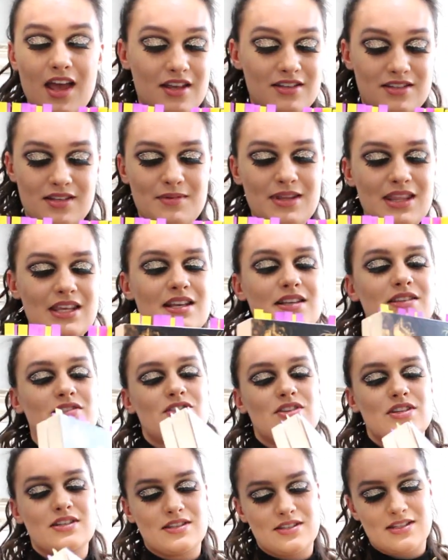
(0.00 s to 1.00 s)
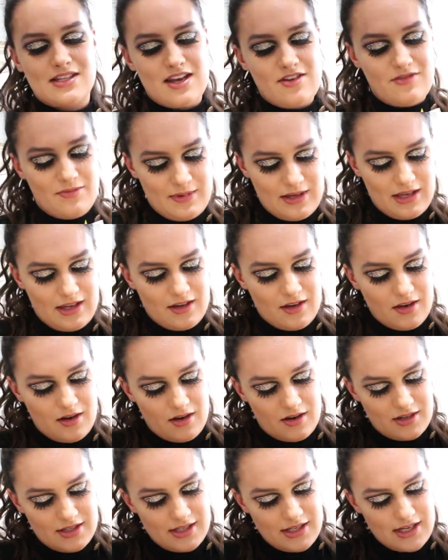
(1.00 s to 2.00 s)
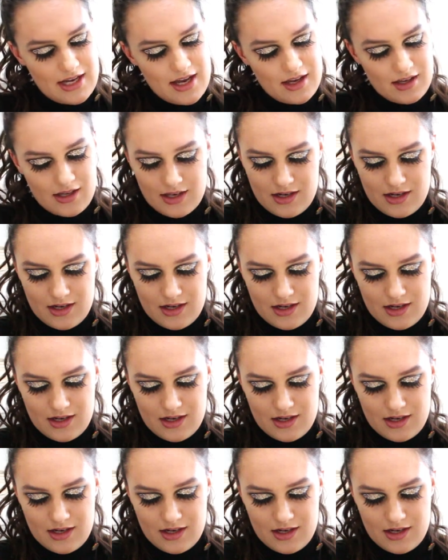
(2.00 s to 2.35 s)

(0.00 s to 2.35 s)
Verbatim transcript: some of these just gave me a heart attack